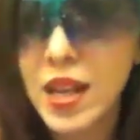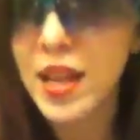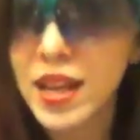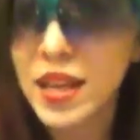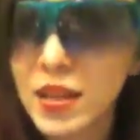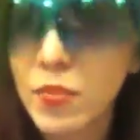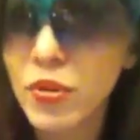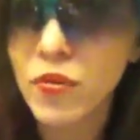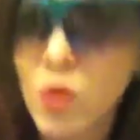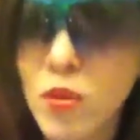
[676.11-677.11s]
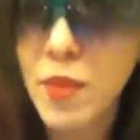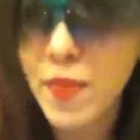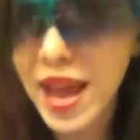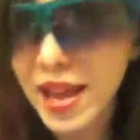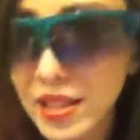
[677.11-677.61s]
in performing
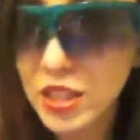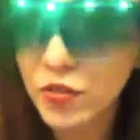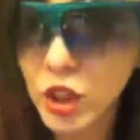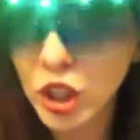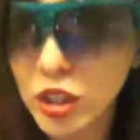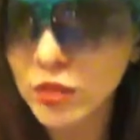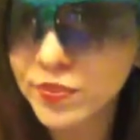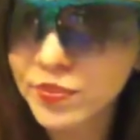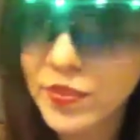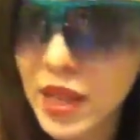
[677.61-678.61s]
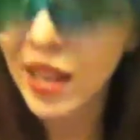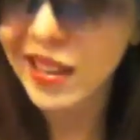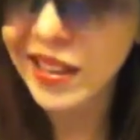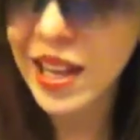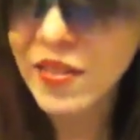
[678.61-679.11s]
bands for
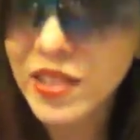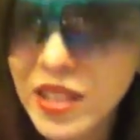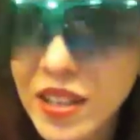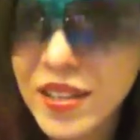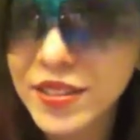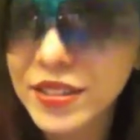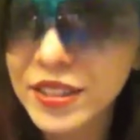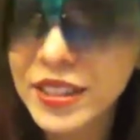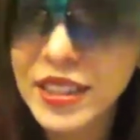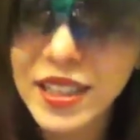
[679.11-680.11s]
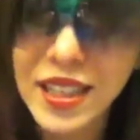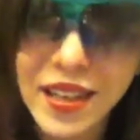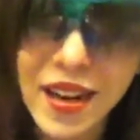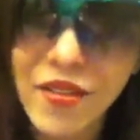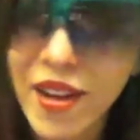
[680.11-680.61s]
11 years.
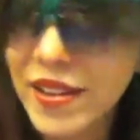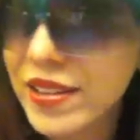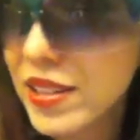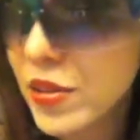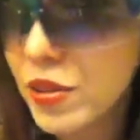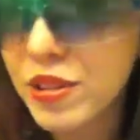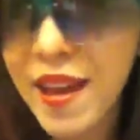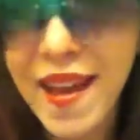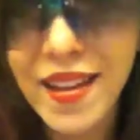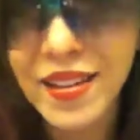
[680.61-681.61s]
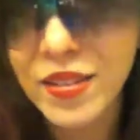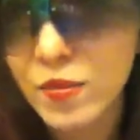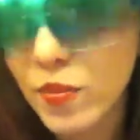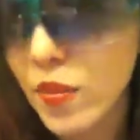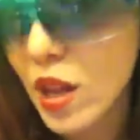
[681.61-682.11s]
I've had to deal with that
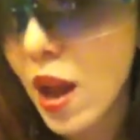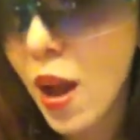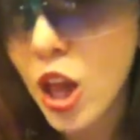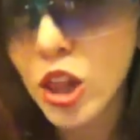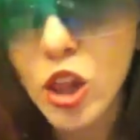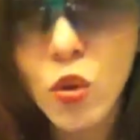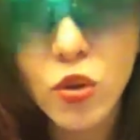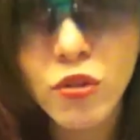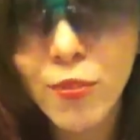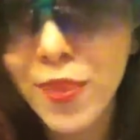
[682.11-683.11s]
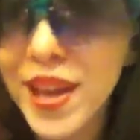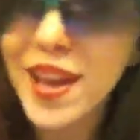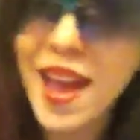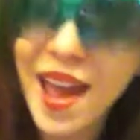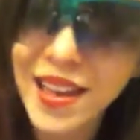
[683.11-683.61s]
load of
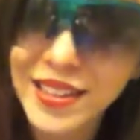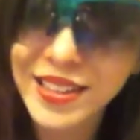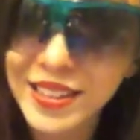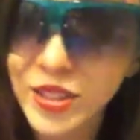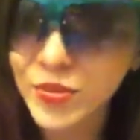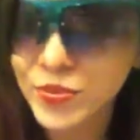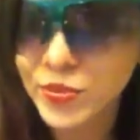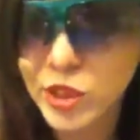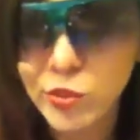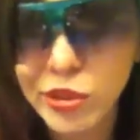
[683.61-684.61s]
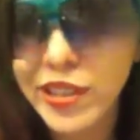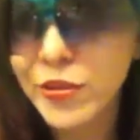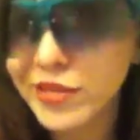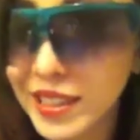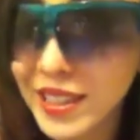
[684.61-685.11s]
BS. It's pretty
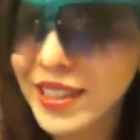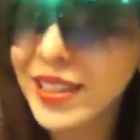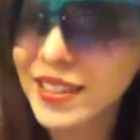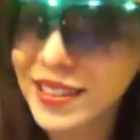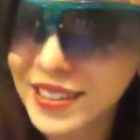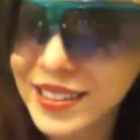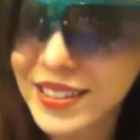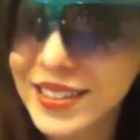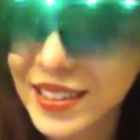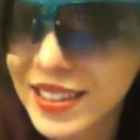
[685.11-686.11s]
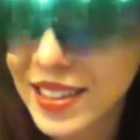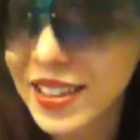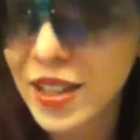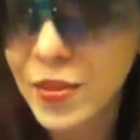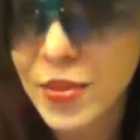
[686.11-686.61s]
ridiculous.
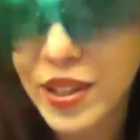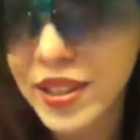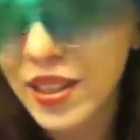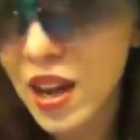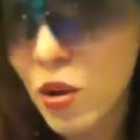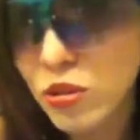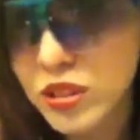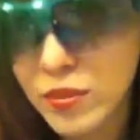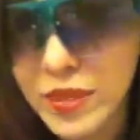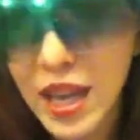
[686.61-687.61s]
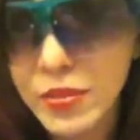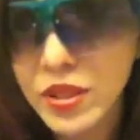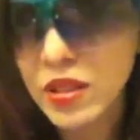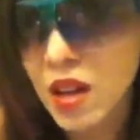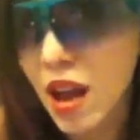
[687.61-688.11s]
But you know, sometimes
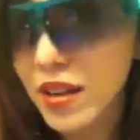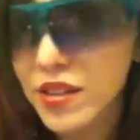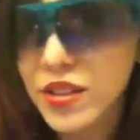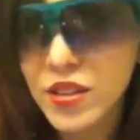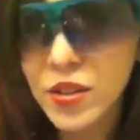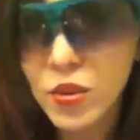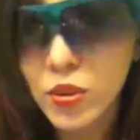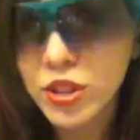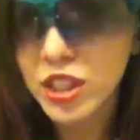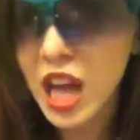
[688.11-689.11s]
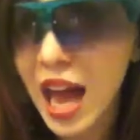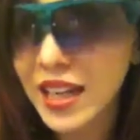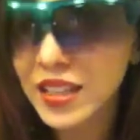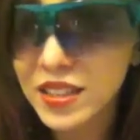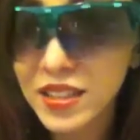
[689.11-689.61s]
you gotta do what you
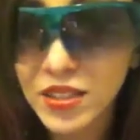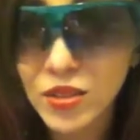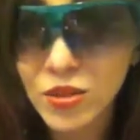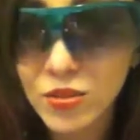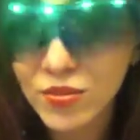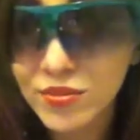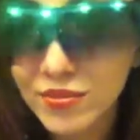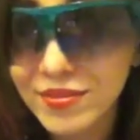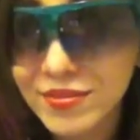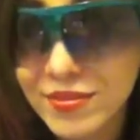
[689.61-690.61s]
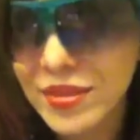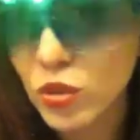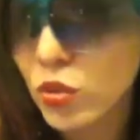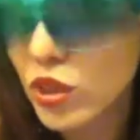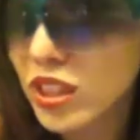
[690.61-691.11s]
gotta do.
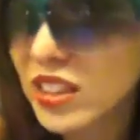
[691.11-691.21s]
Real